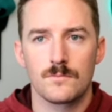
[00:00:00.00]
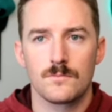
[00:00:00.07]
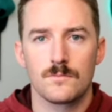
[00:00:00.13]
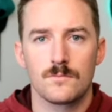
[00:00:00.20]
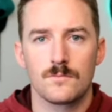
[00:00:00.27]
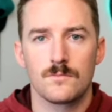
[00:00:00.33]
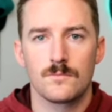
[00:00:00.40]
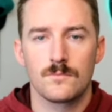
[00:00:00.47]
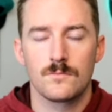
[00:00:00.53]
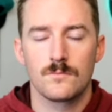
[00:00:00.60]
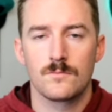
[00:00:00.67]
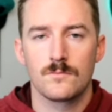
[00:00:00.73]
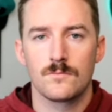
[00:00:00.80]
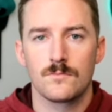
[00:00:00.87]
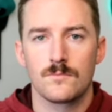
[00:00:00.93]

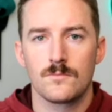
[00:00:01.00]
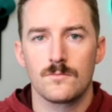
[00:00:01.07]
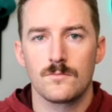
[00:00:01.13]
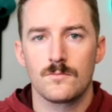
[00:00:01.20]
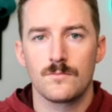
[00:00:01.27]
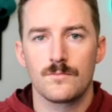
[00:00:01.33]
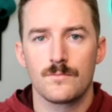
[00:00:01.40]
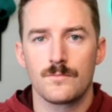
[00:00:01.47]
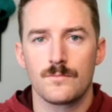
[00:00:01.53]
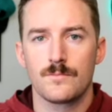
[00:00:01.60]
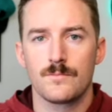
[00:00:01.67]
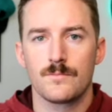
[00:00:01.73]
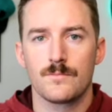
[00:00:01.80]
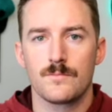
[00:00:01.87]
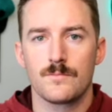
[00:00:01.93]

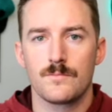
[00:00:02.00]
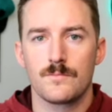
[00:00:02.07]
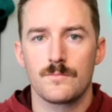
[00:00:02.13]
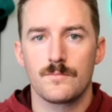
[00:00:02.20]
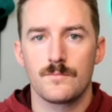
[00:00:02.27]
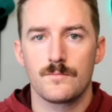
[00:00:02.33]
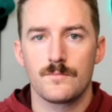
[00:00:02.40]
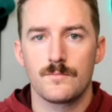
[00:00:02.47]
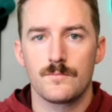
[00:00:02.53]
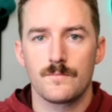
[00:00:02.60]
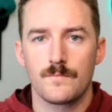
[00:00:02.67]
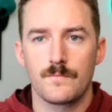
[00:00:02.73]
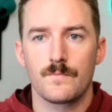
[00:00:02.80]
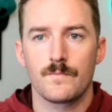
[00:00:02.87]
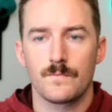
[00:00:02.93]

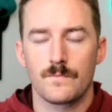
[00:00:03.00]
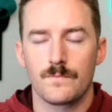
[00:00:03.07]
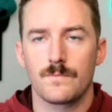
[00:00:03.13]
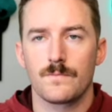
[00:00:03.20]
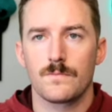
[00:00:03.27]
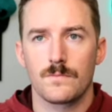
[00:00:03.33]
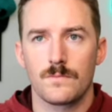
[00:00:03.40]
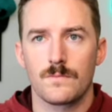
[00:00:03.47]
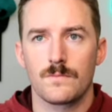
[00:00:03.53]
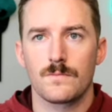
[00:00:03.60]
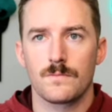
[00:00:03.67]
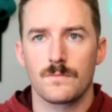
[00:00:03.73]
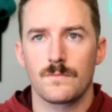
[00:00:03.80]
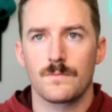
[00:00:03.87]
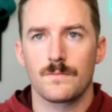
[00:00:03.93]

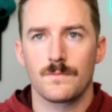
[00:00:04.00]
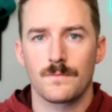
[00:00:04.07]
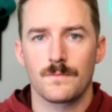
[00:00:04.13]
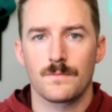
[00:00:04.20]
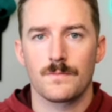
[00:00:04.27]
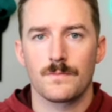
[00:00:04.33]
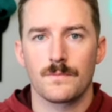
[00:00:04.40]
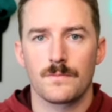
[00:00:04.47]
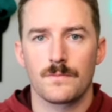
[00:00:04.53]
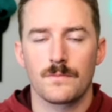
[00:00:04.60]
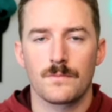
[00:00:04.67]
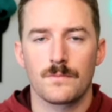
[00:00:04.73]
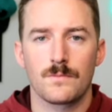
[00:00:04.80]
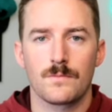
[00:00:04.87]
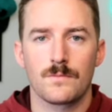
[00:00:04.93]

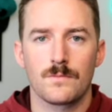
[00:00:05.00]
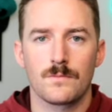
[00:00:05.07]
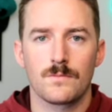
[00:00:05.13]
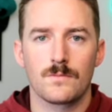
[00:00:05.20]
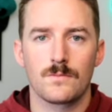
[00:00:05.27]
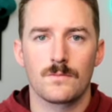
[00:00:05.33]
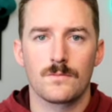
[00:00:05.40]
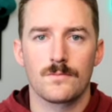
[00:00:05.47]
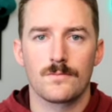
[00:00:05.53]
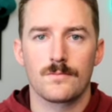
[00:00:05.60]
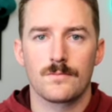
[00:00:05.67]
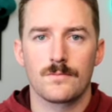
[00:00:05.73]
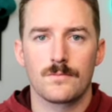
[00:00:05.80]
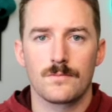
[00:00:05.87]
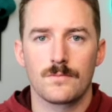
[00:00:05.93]

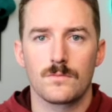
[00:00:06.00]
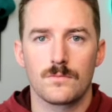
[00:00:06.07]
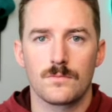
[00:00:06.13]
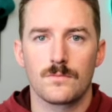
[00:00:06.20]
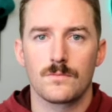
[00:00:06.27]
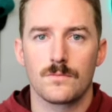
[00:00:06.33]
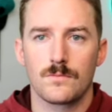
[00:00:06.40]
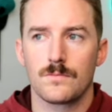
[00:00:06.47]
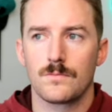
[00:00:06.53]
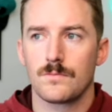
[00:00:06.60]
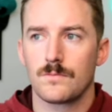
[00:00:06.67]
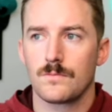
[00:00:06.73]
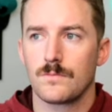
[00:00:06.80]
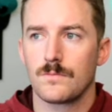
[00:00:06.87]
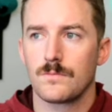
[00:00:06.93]

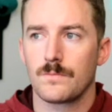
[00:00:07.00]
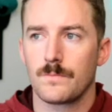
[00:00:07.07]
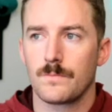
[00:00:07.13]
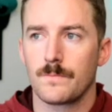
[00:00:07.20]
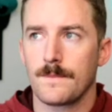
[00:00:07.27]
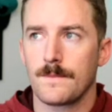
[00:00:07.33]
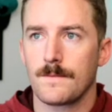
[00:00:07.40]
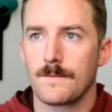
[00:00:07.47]
The person shown says nothing.